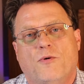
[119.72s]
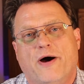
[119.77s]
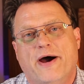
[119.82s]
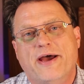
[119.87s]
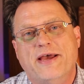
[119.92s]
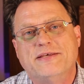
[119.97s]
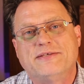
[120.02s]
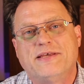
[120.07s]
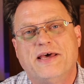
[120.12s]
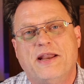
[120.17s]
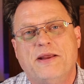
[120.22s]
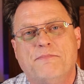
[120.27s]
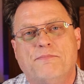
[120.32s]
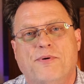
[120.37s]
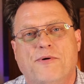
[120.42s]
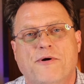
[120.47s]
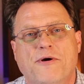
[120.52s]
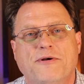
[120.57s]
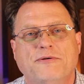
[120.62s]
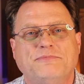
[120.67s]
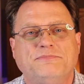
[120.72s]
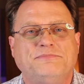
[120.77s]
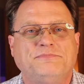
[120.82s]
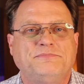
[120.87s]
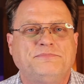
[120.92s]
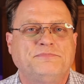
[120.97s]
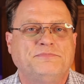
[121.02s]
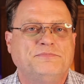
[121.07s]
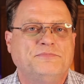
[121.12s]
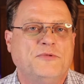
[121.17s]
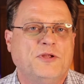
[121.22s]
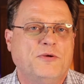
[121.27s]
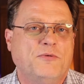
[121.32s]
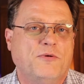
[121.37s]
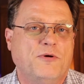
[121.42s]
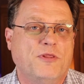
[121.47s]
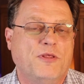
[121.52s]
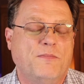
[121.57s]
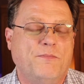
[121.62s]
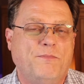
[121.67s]
Why is that important?
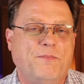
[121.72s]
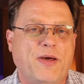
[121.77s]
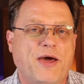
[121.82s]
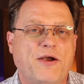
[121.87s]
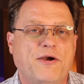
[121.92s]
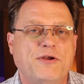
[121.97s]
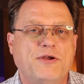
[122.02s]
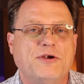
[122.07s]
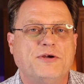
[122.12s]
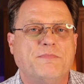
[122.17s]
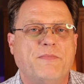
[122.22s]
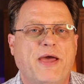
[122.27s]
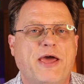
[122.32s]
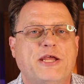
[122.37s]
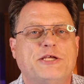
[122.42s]
Well, the better your